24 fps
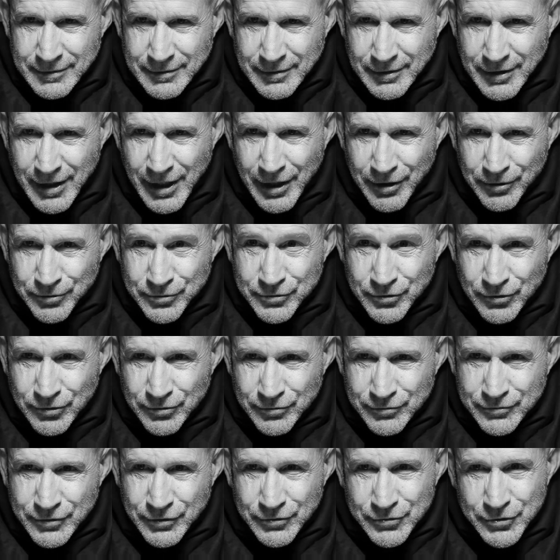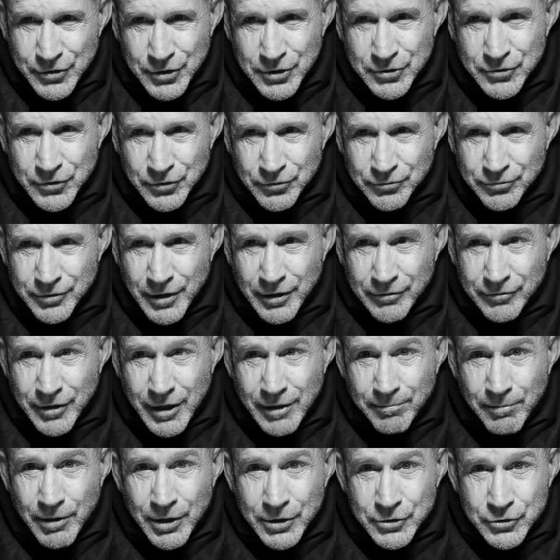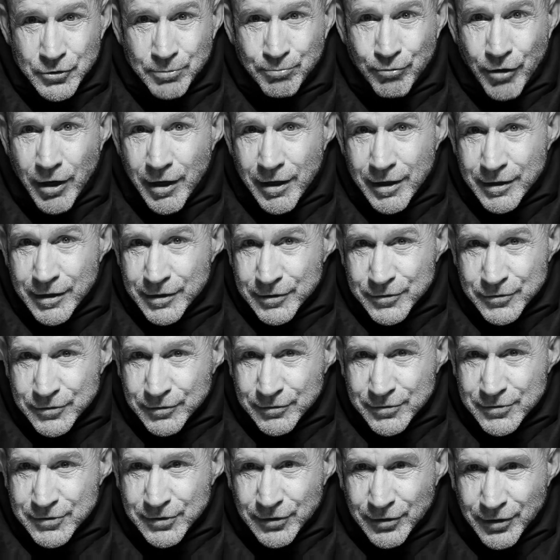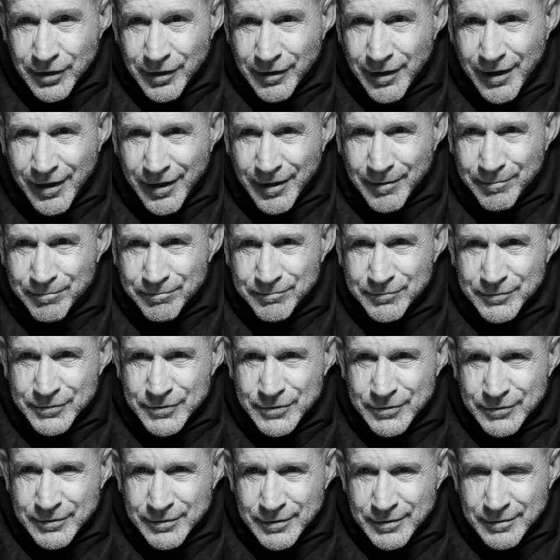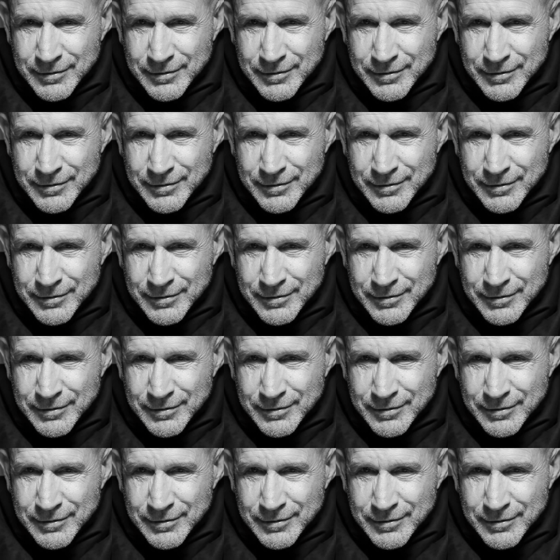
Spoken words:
Now serves the season that they may surprise the silly lambs.